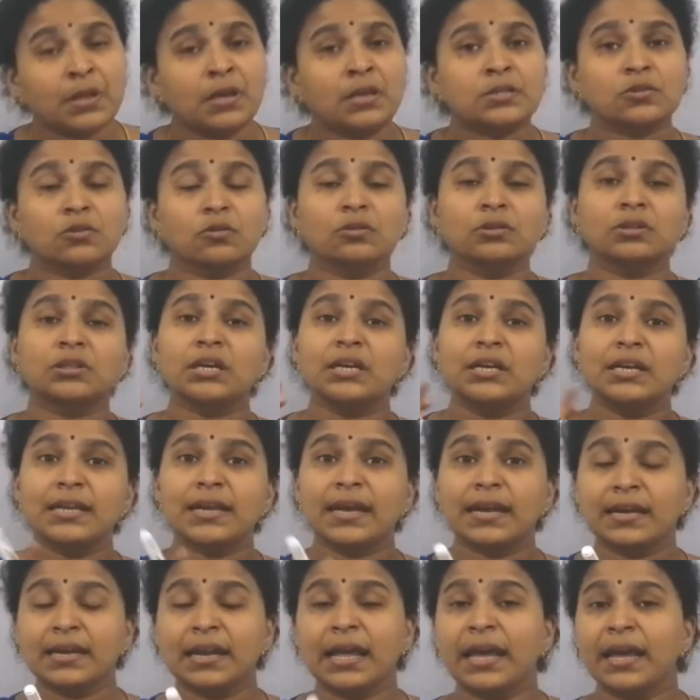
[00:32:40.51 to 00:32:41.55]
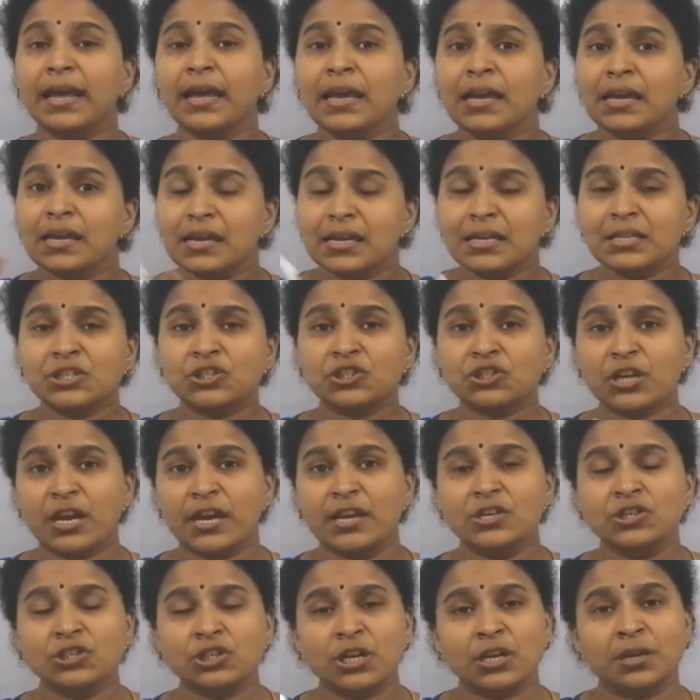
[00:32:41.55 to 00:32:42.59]
So the DNA is
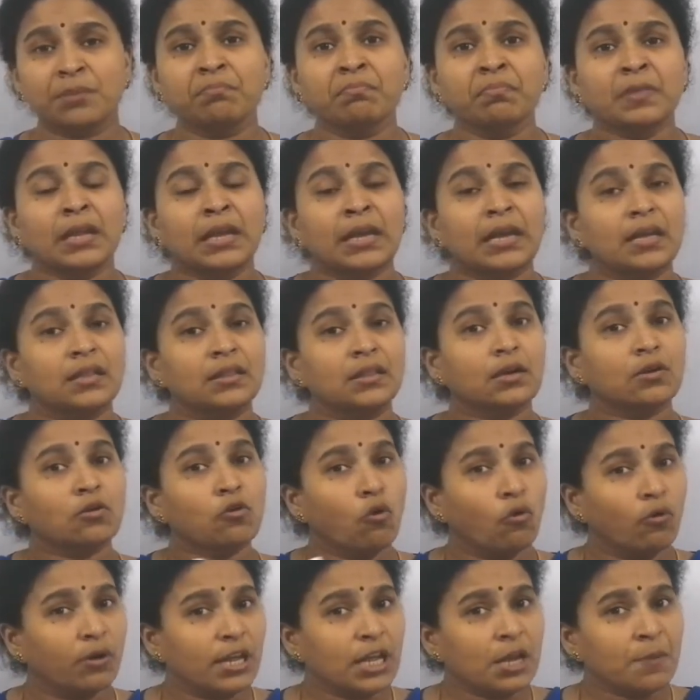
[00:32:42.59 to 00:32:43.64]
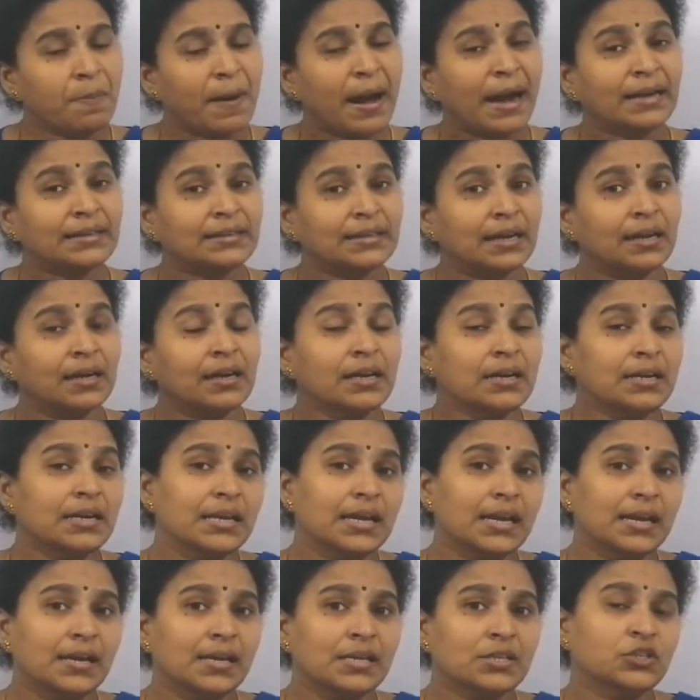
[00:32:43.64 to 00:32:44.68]
changing in the coding part.
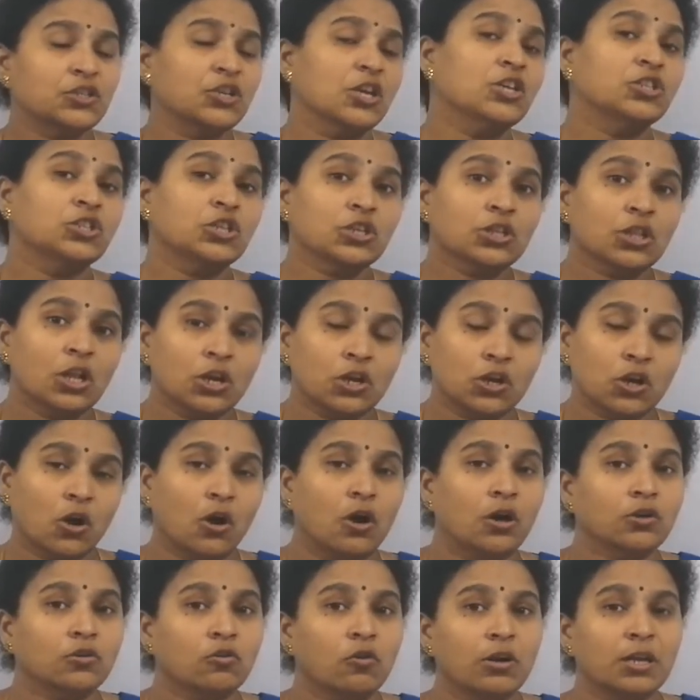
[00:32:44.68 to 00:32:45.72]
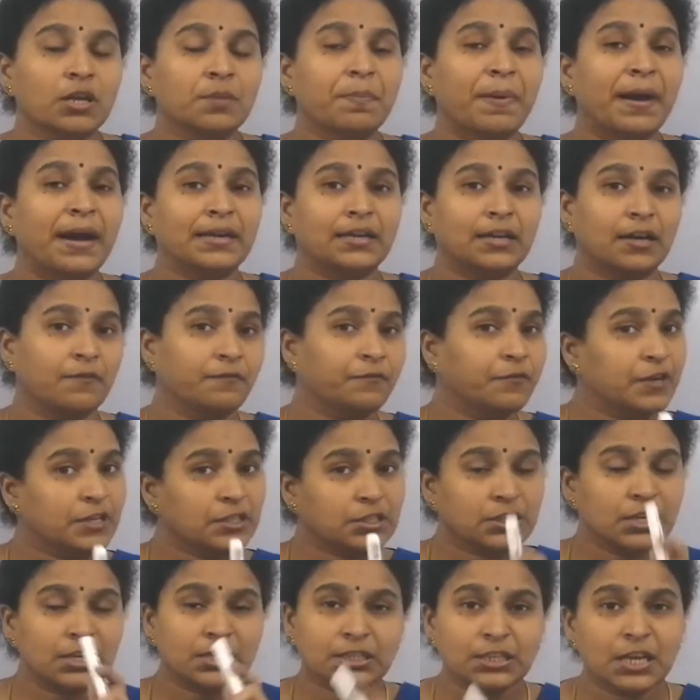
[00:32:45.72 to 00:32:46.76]
DNA is changing in the non-coding part.
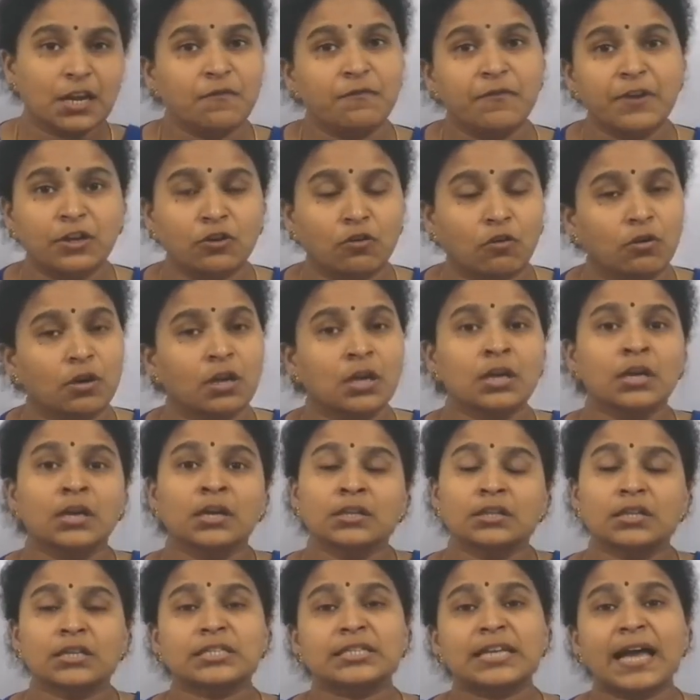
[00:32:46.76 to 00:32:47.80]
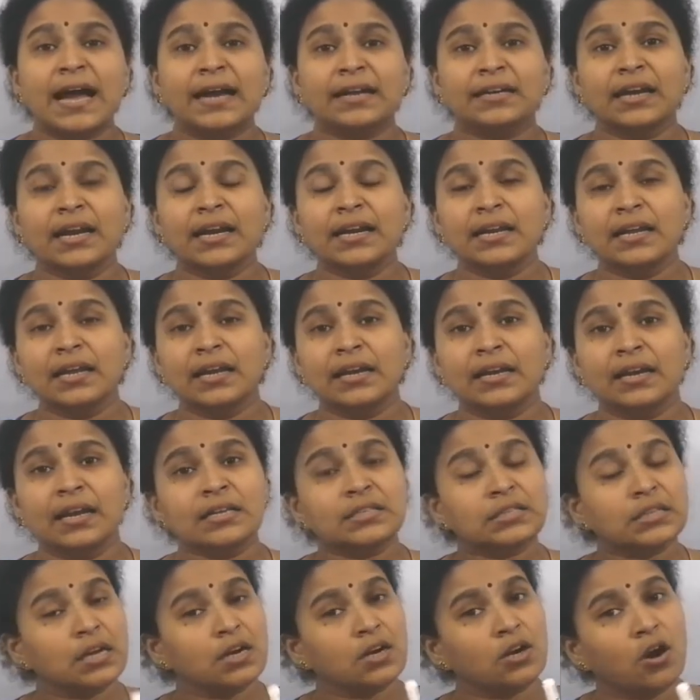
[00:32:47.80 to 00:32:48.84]
First itself we told the satellite
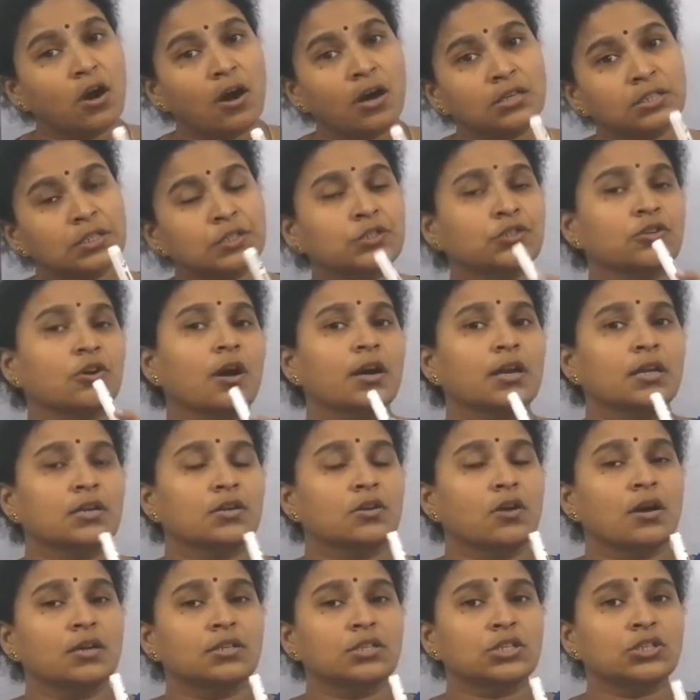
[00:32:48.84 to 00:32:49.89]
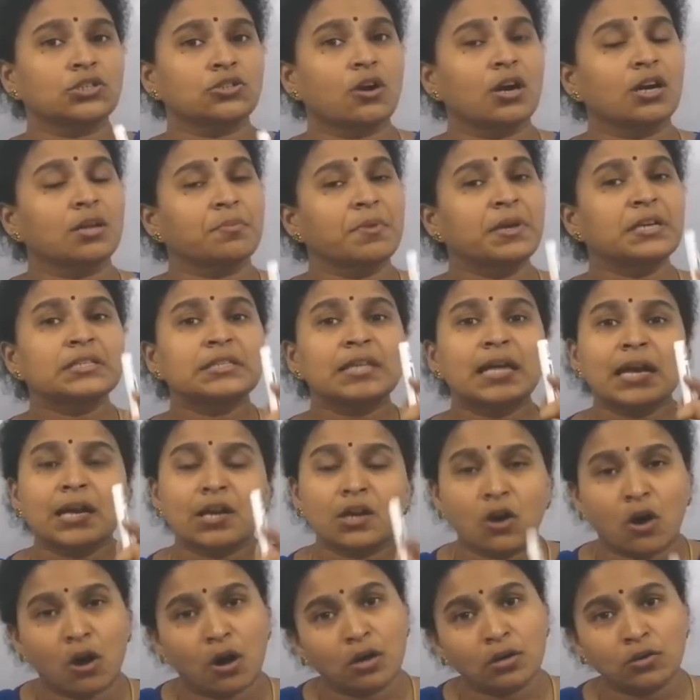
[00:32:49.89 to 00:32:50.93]
DNAs are non-cistronic. Non-cistronic means they are
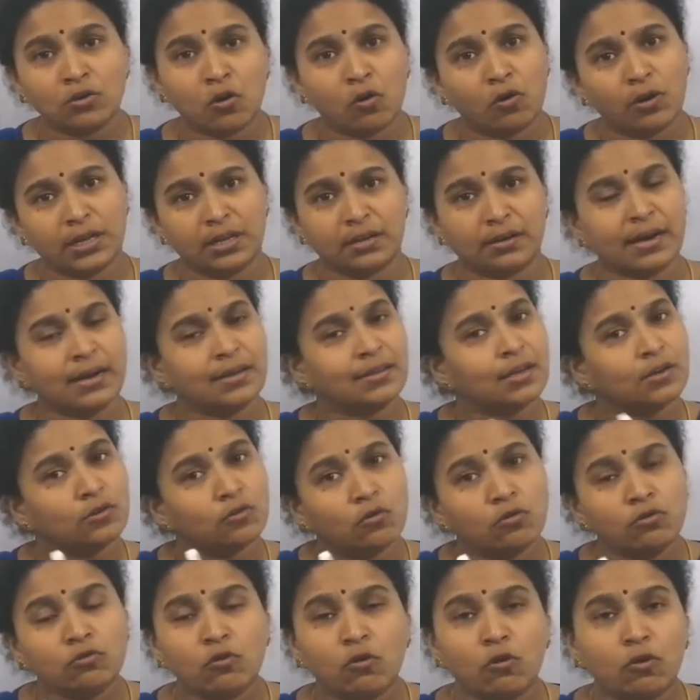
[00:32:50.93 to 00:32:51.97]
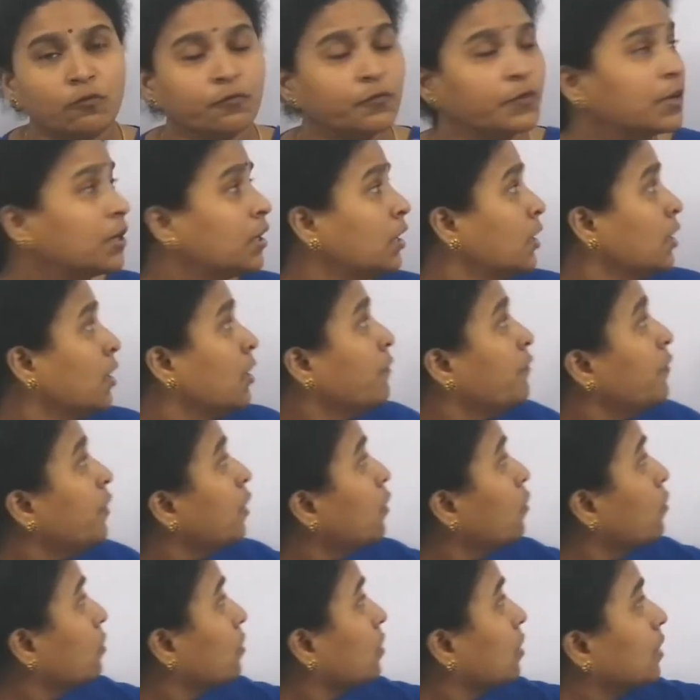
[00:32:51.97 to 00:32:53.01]
non-coding, right? They don't code for, we
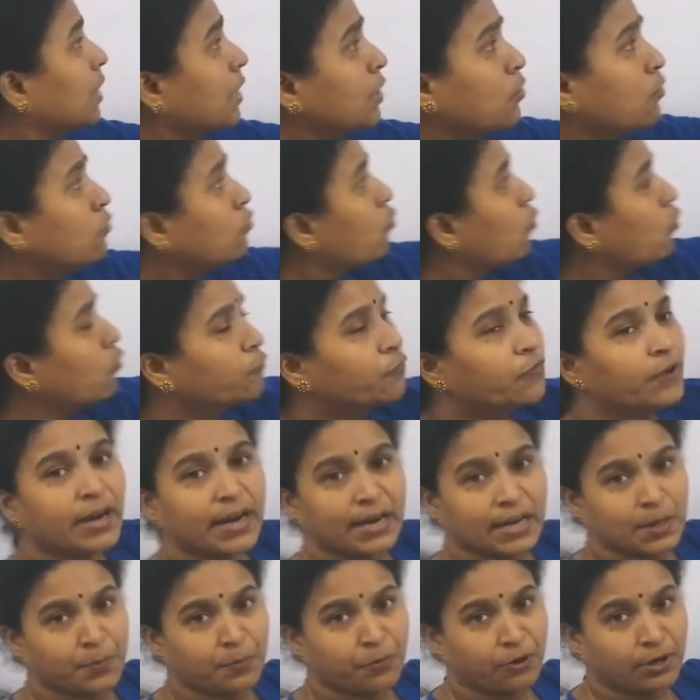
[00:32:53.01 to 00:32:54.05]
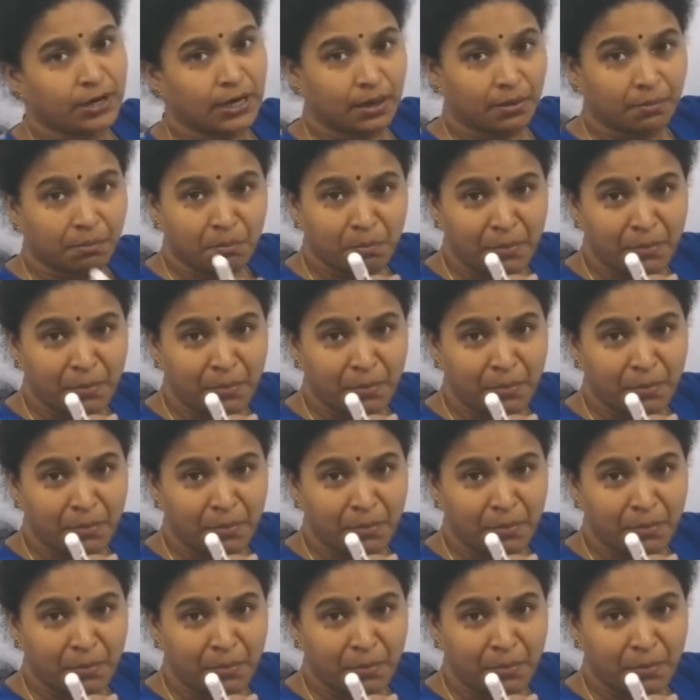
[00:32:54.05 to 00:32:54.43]
wrote, they don't code for any protein.